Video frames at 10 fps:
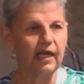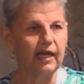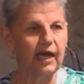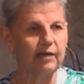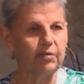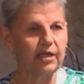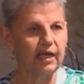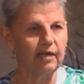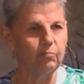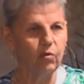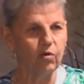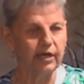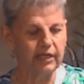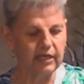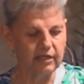and I became more
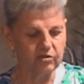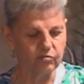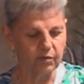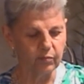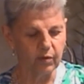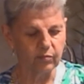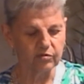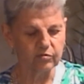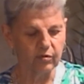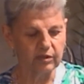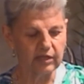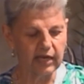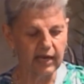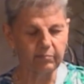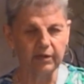at ease with what was going to
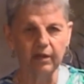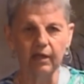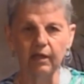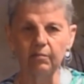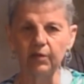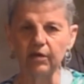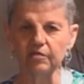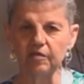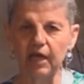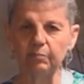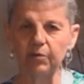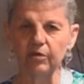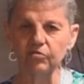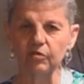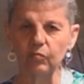happen because that
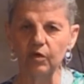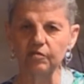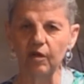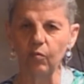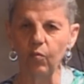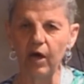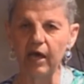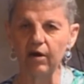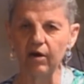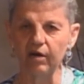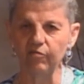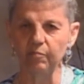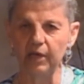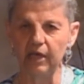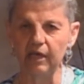person was aware of
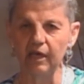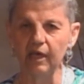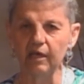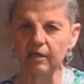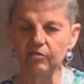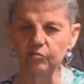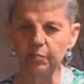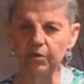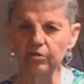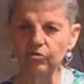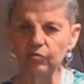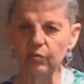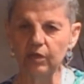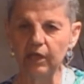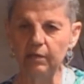me.
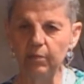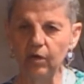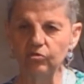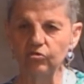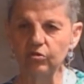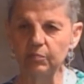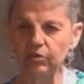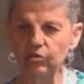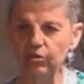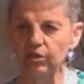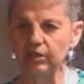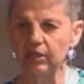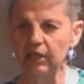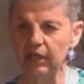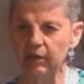Spiritual, emotional
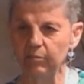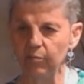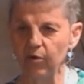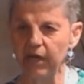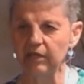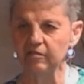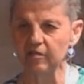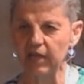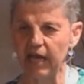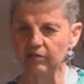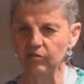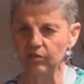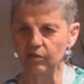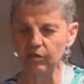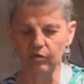maturity brings that
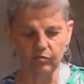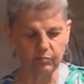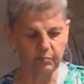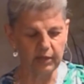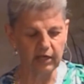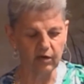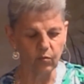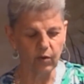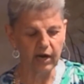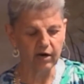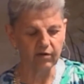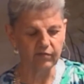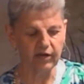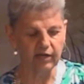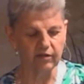to you, being aware
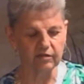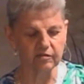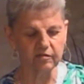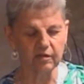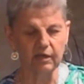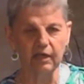of others